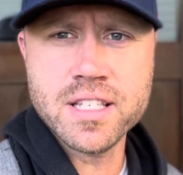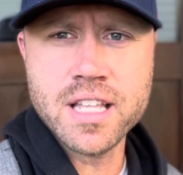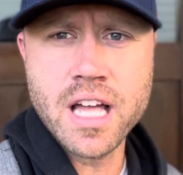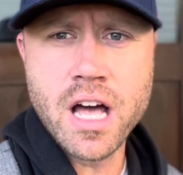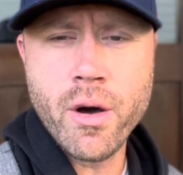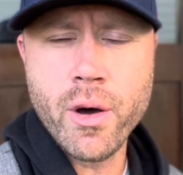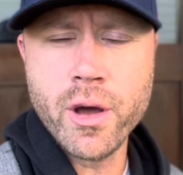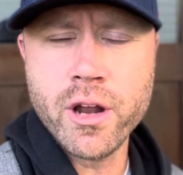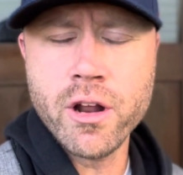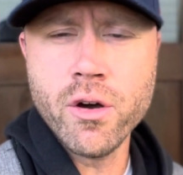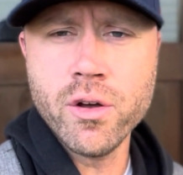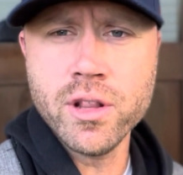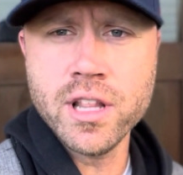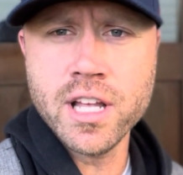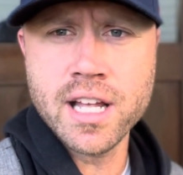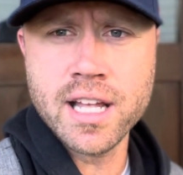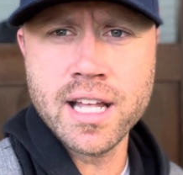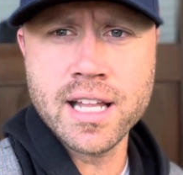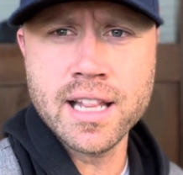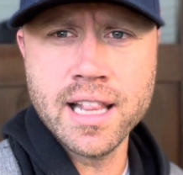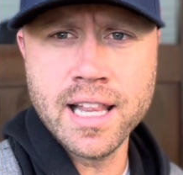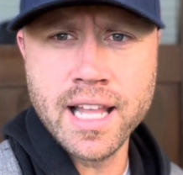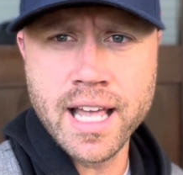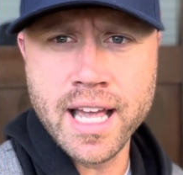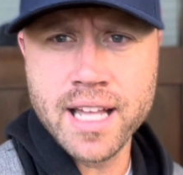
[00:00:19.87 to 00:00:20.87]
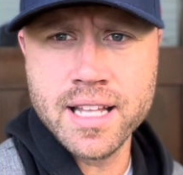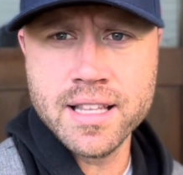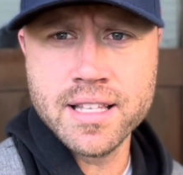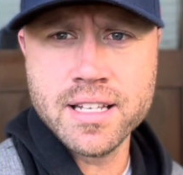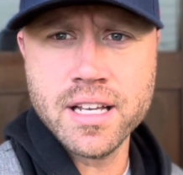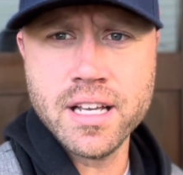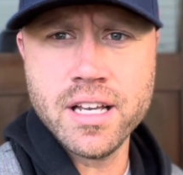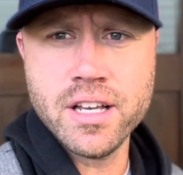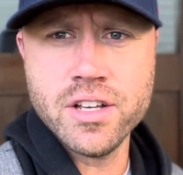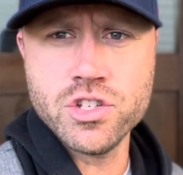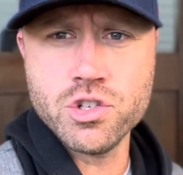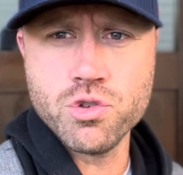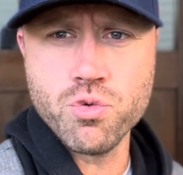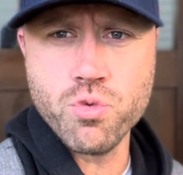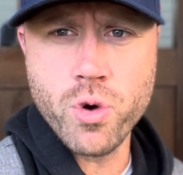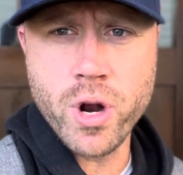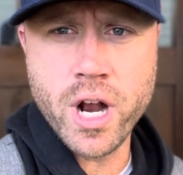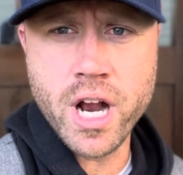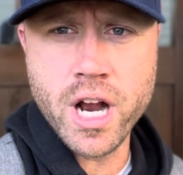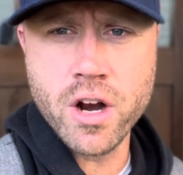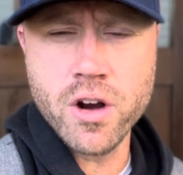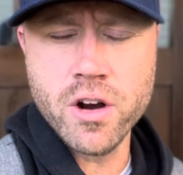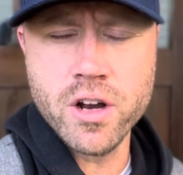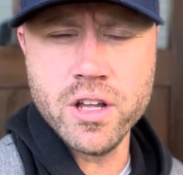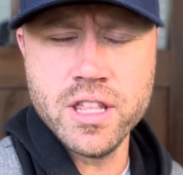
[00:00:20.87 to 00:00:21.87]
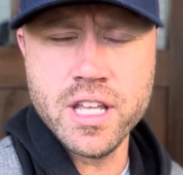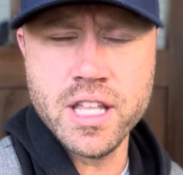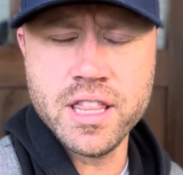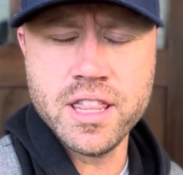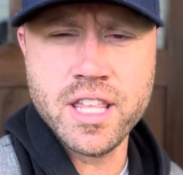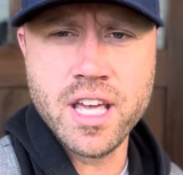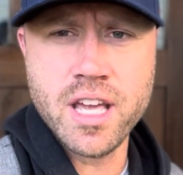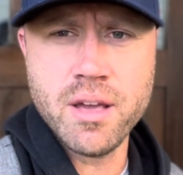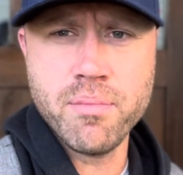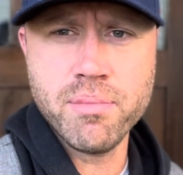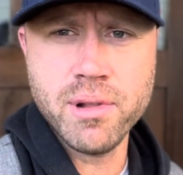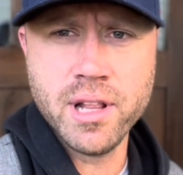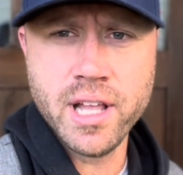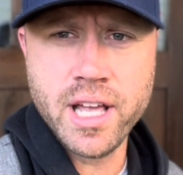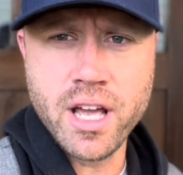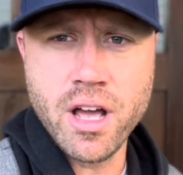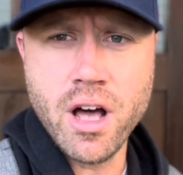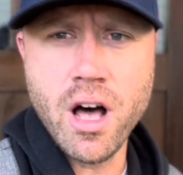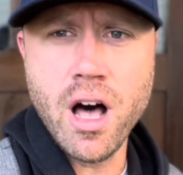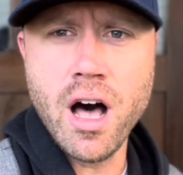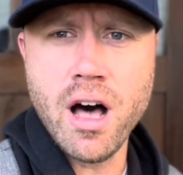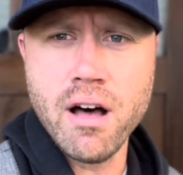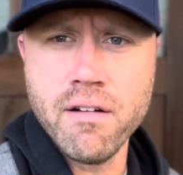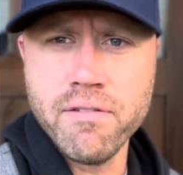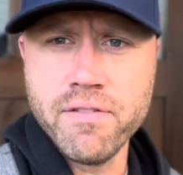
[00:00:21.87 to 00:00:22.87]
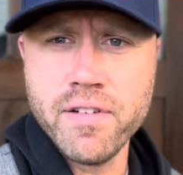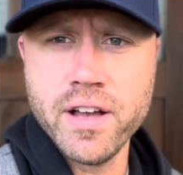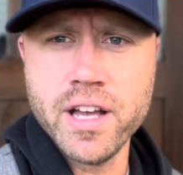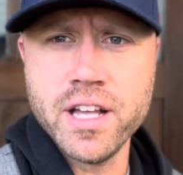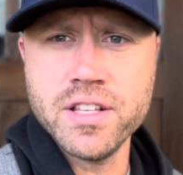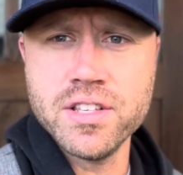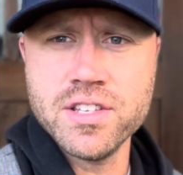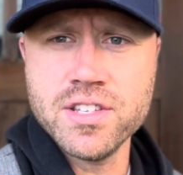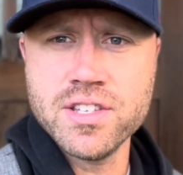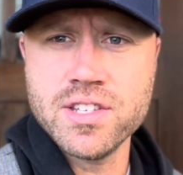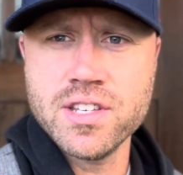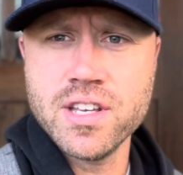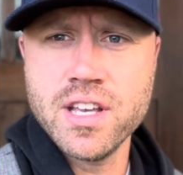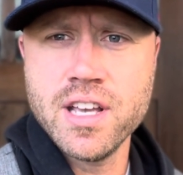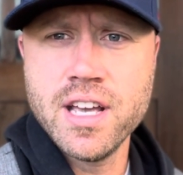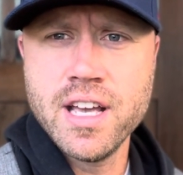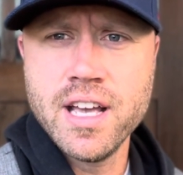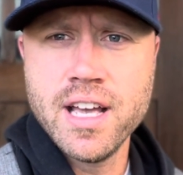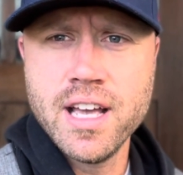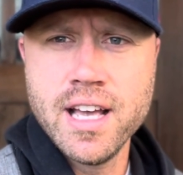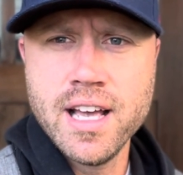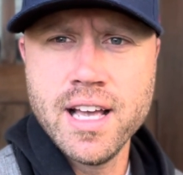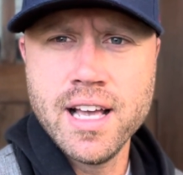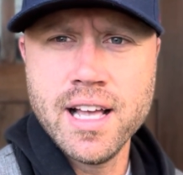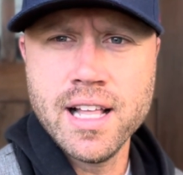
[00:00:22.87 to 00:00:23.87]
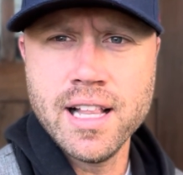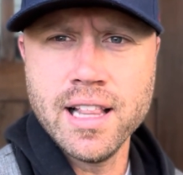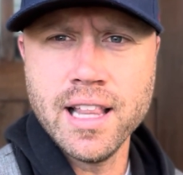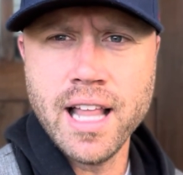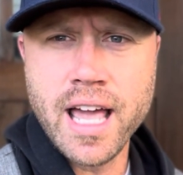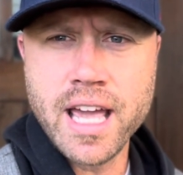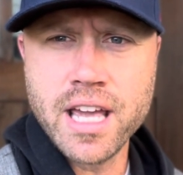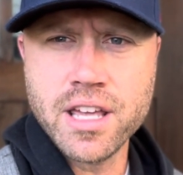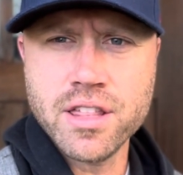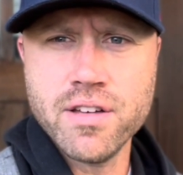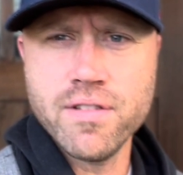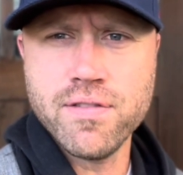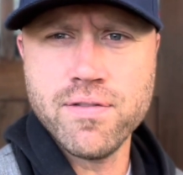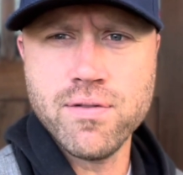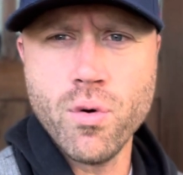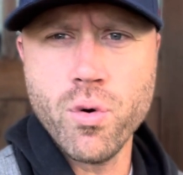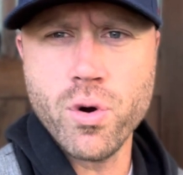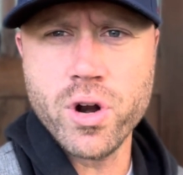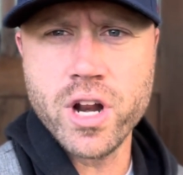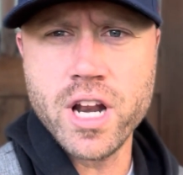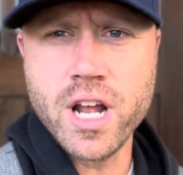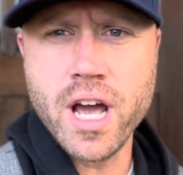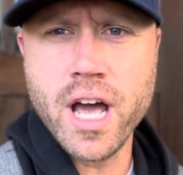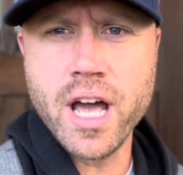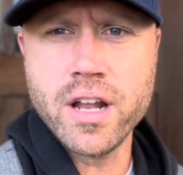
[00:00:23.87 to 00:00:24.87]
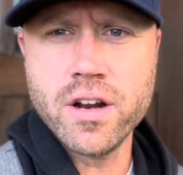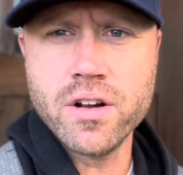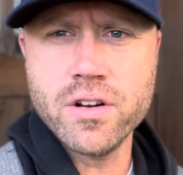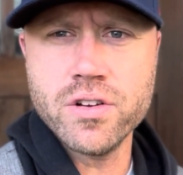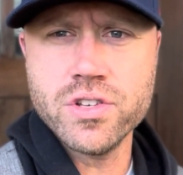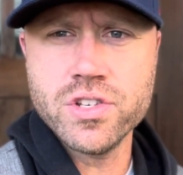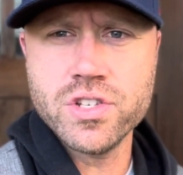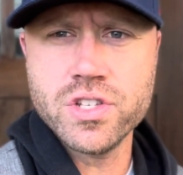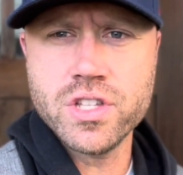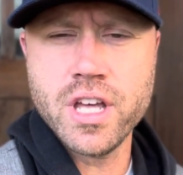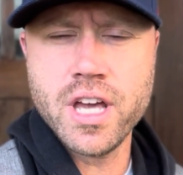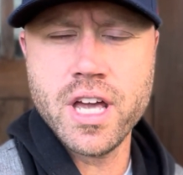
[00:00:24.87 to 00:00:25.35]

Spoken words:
Now, I know that Atlanta is rare in that they play offense like the 49ers.